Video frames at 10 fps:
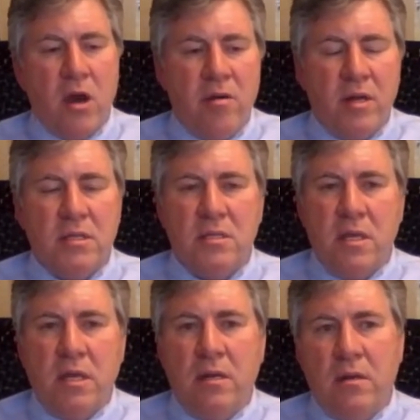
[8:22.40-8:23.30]

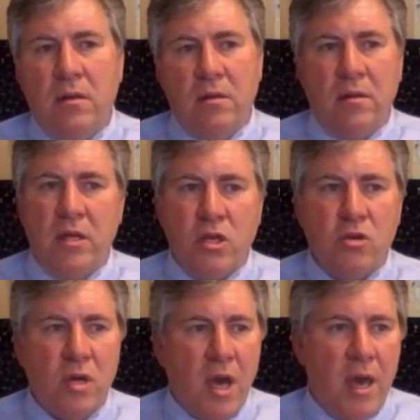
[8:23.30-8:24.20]
occurrence in the
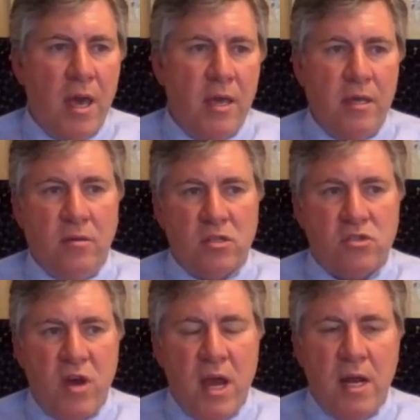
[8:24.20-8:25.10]
UK, in
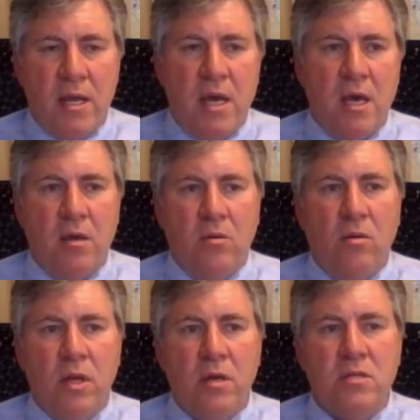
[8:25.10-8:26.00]
Australia, and
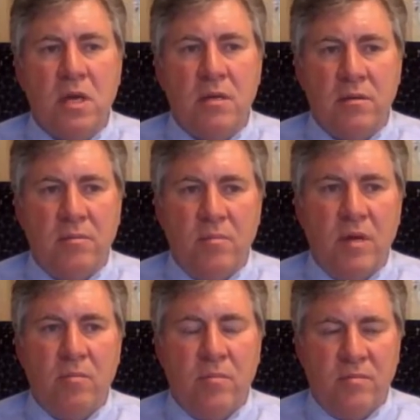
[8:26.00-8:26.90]
all those types of
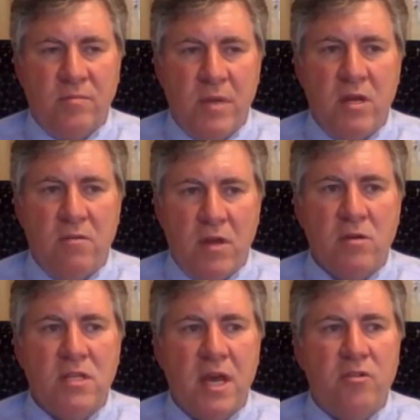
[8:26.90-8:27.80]
many of
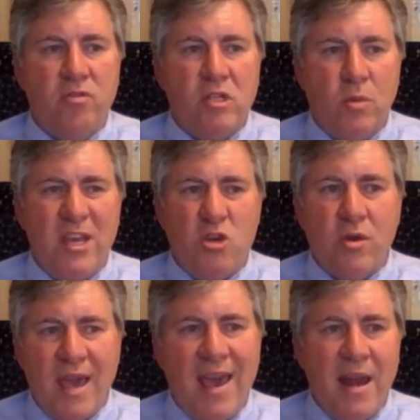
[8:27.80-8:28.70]
those countries where
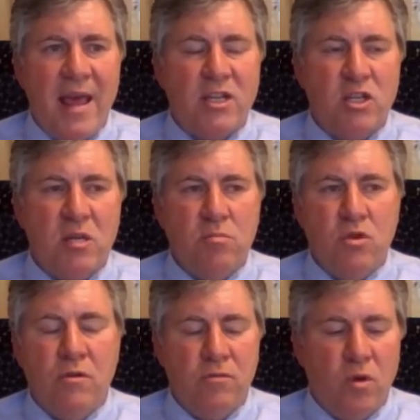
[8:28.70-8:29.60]
you can actually
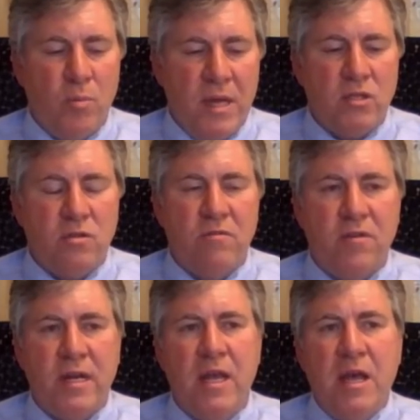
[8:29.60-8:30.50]
move your pension
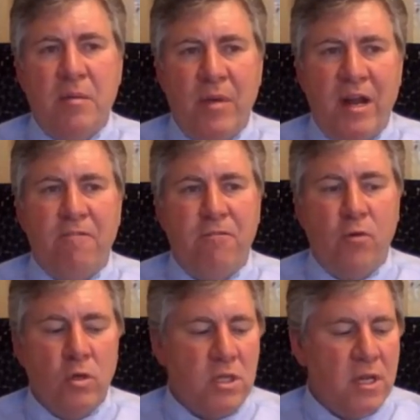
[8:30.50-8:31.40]
fund, but
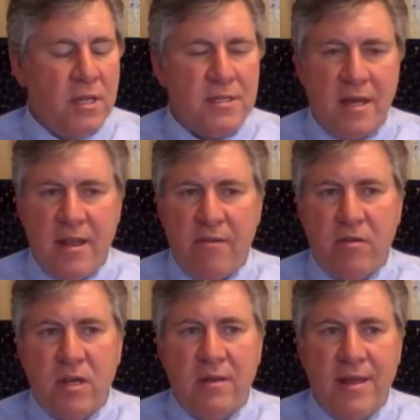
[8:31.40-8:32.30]
unfortunately in South
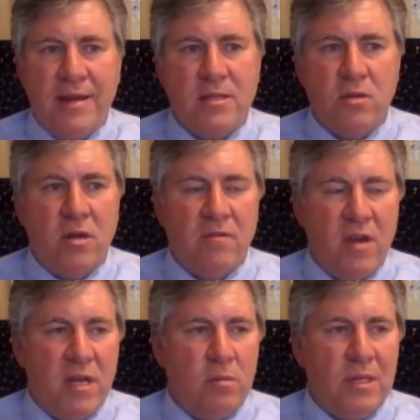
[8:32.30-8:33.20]
Africa that is not
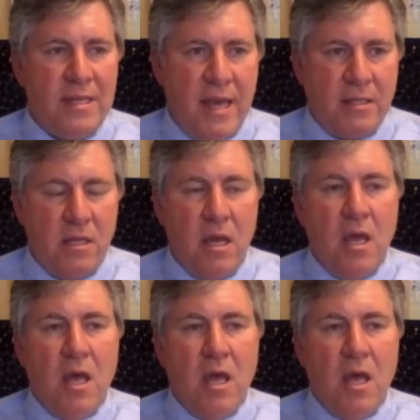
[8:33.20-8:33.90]
available yet.